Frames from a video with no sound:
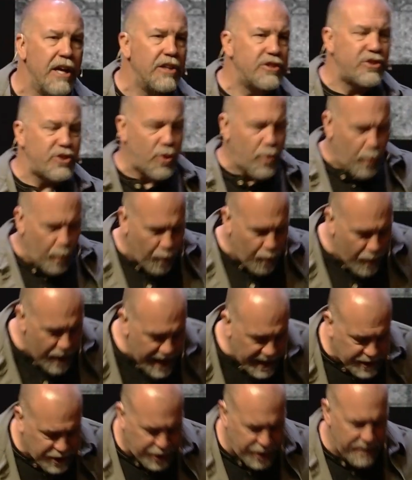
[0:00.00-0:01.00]
so
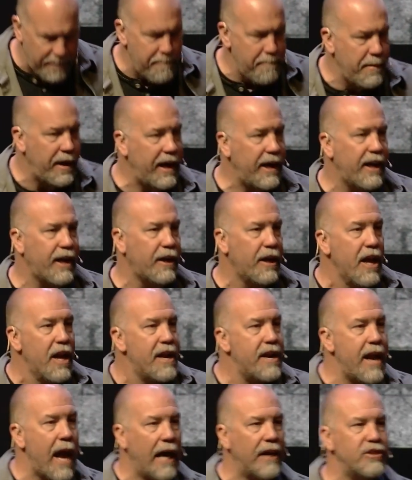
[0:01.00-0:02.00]
rich in meaning,
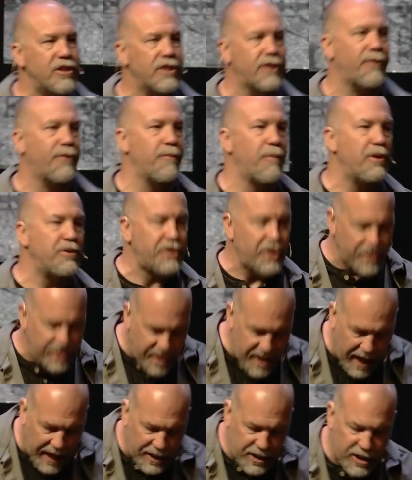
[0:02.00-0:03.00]
not just for Moses,
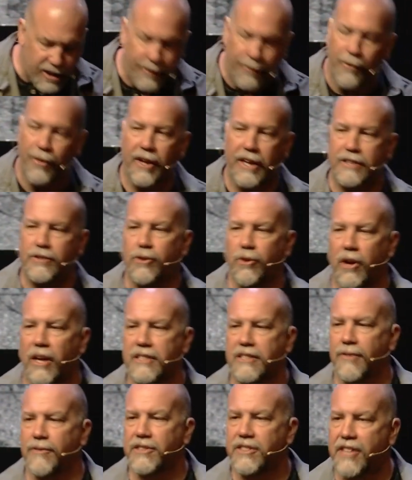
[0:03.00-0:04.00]
not just for the
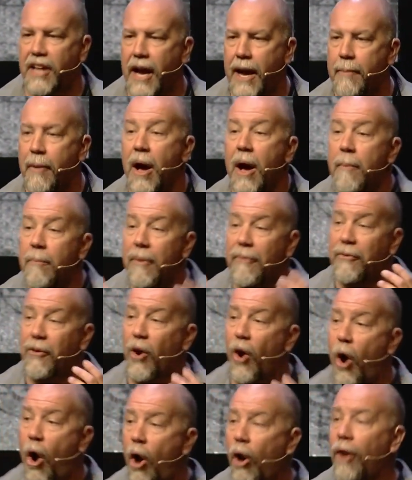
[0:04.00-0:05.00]
Israelites of his time, but for
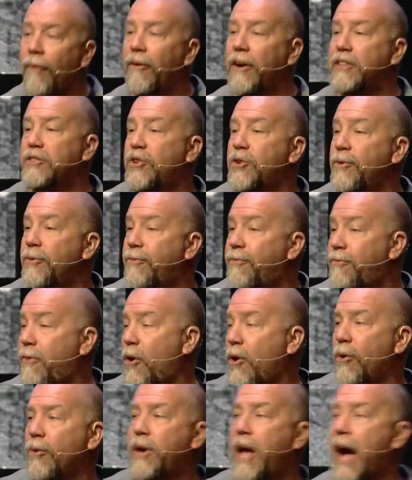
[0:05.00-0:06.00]
all of us who
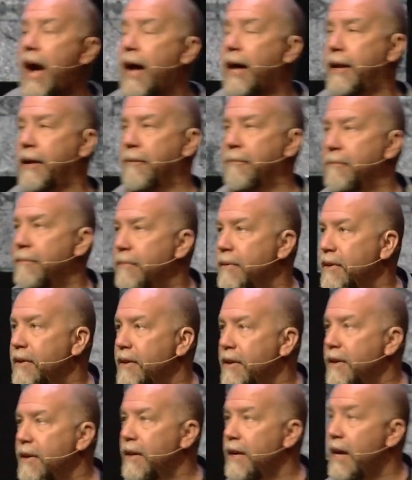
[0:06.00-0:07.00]
follow God.
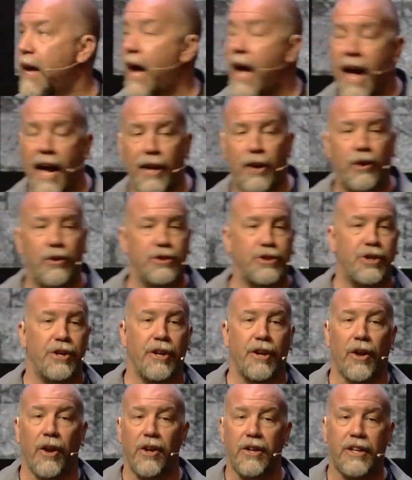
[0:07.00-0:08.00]
I encourage you
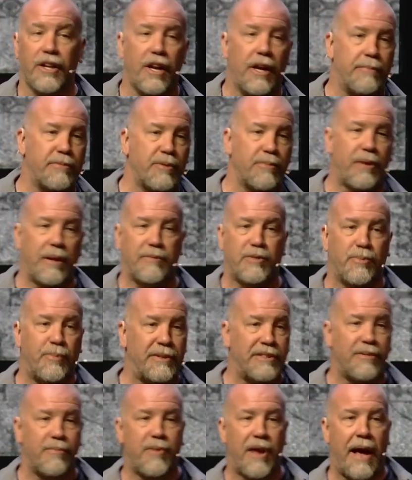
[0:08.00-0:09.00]
to look it up sometime,
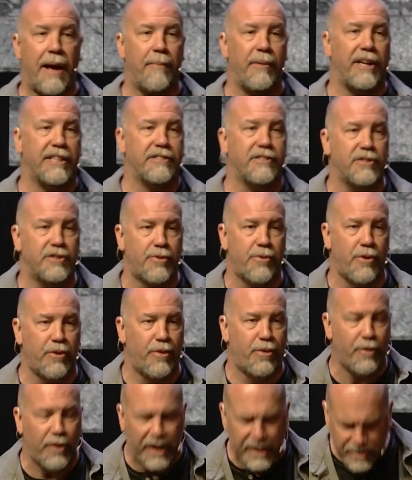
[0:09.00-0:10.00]
spend some time in Exodus
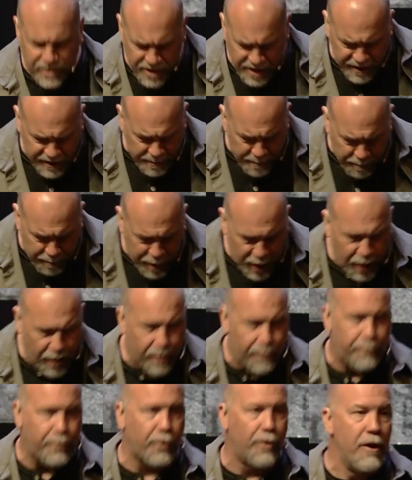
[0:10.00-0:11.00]
33. It's this
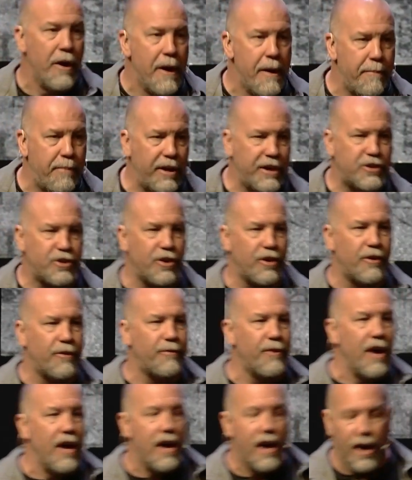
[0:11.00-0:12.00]
beautiful picture of,
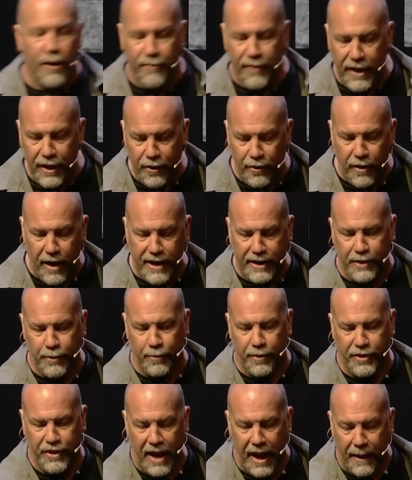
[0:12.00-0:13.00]
of interacting
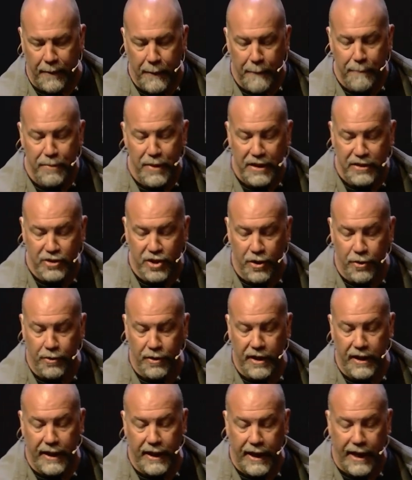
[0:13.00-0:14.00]
with God. So
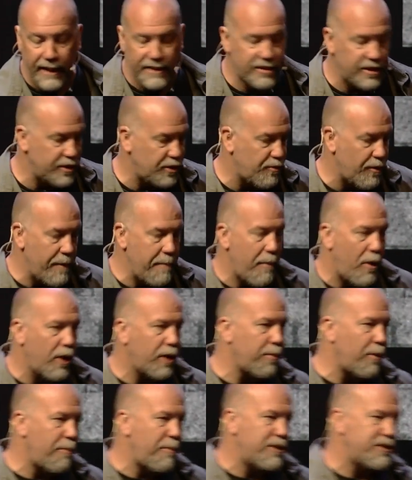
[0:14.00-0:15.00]
he has this
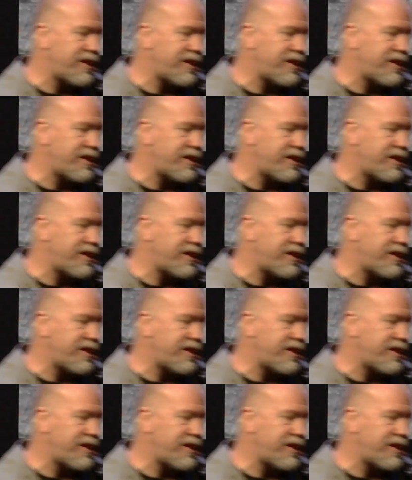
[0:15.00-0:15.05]
remarkable, Moses